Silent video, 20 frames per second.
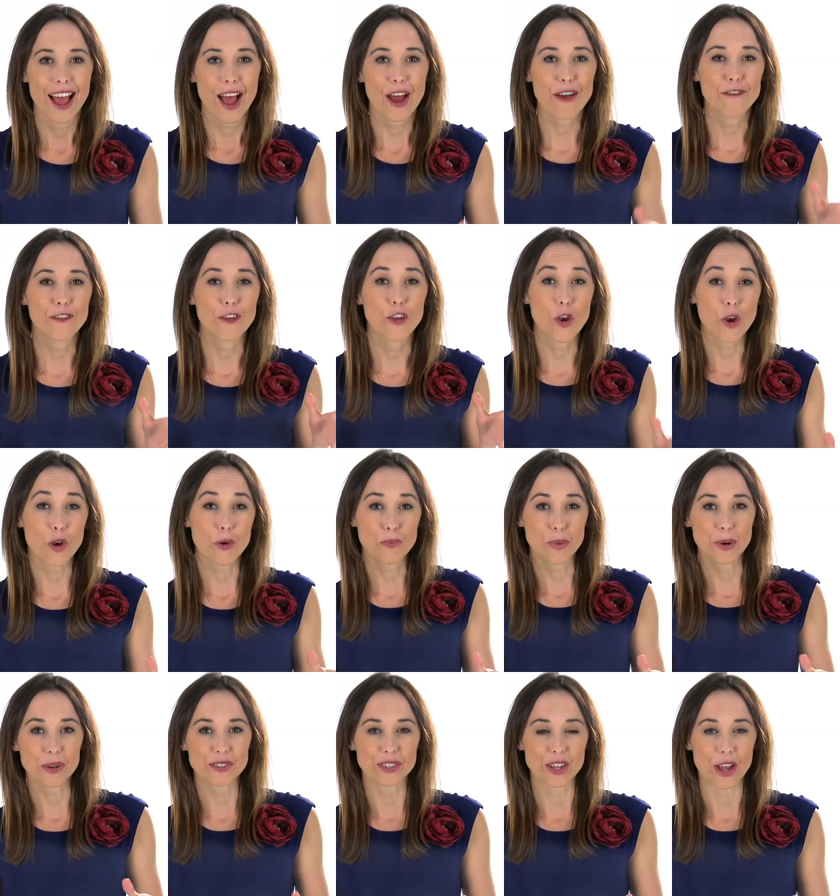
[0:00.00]
Have you
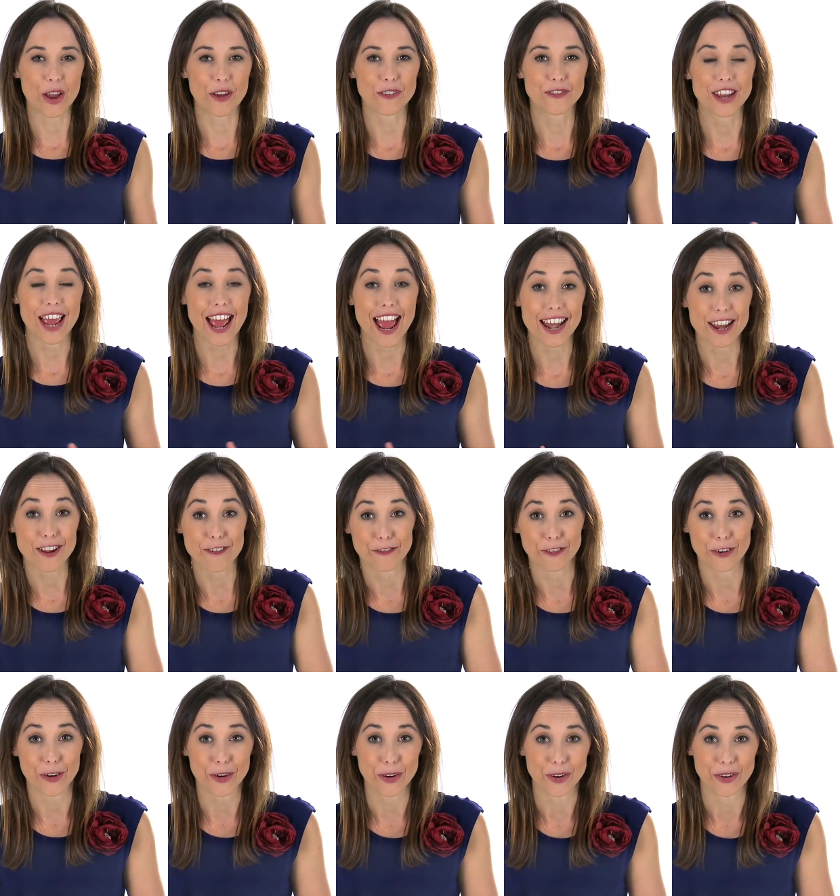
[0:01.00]
preserved any
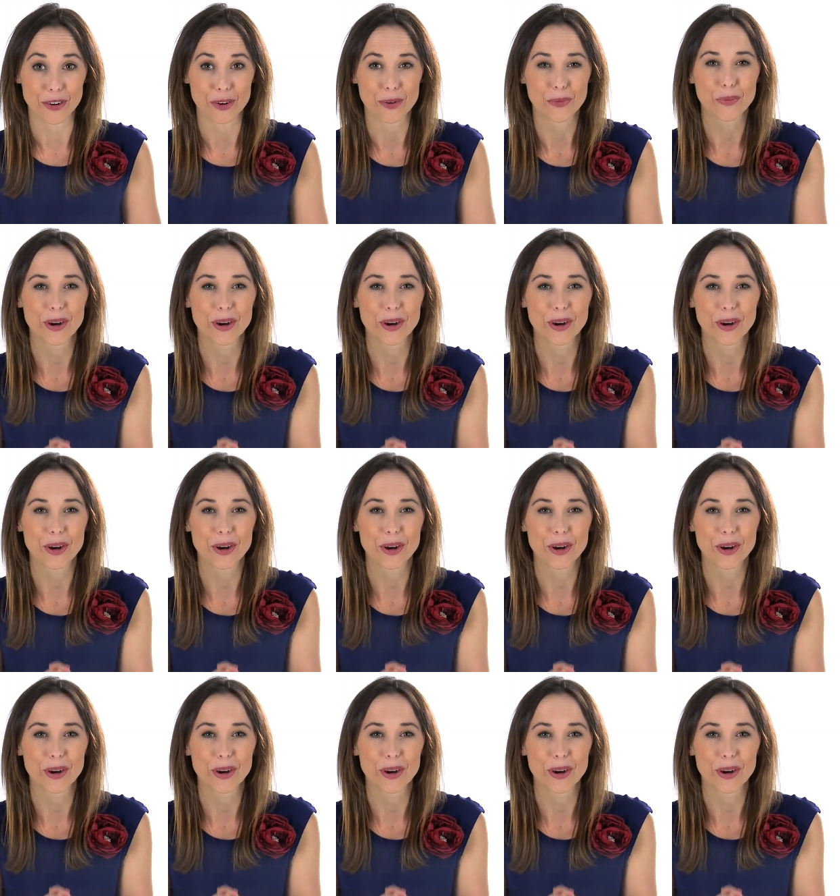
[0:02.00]
food?